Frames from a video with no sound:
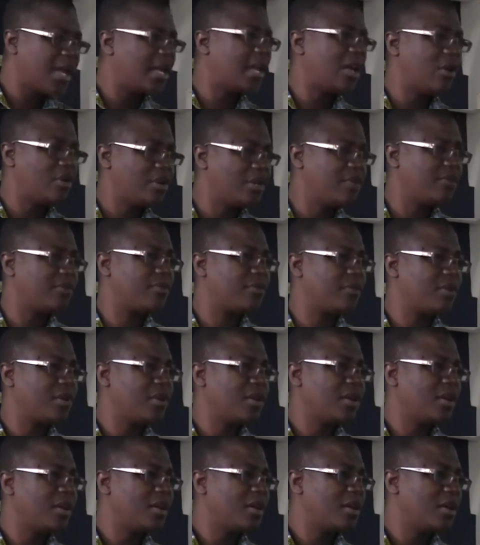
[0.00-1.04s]
and I'll leave.
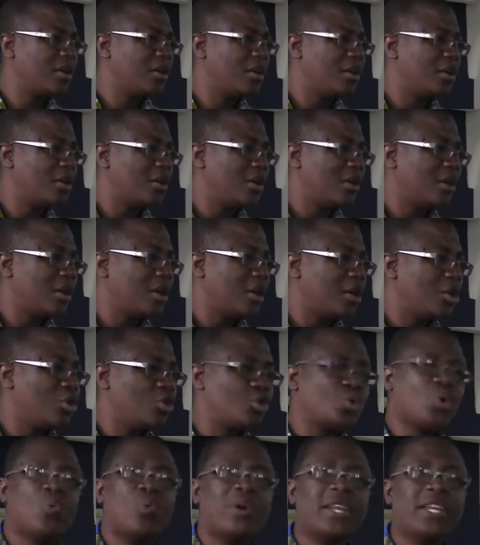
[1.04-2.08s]

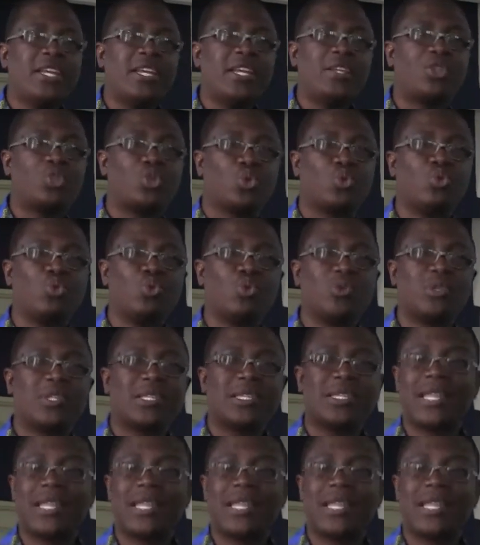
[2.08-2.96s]
So we need tools